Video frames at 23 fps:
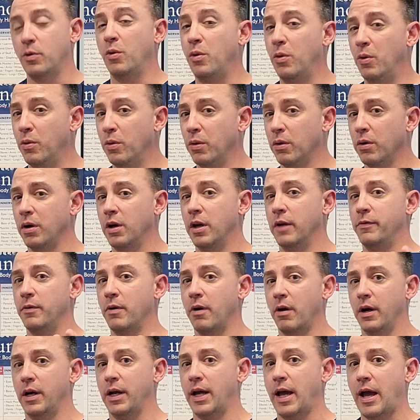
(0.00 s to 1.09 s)
Or if you
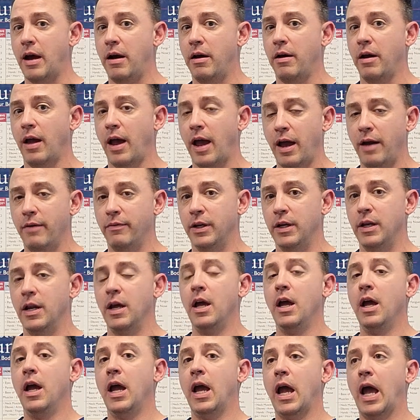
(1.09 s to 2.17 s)
already have it,
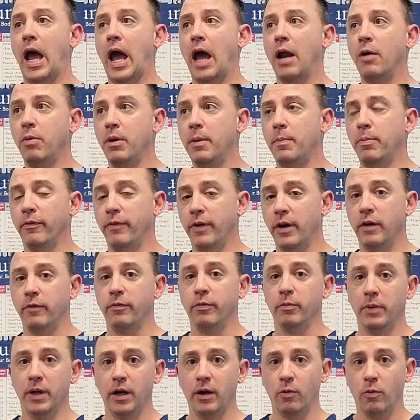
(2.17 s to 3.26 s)
how do we prevent it
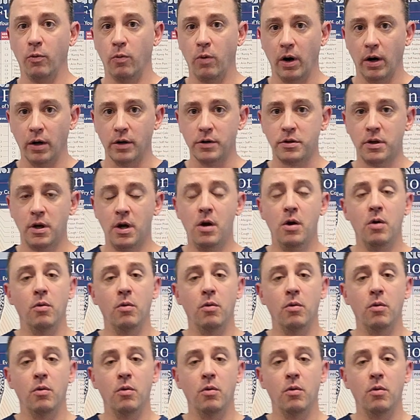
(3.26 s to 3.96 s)
from getting worse?